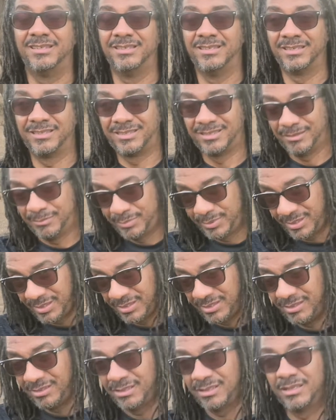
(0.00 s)
it could
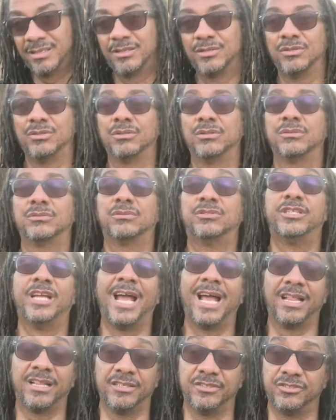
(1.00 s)
be a little
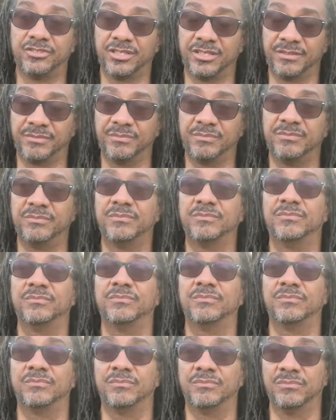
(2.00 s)
challenging,
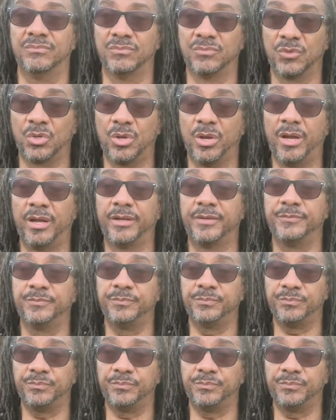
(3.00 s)
okay?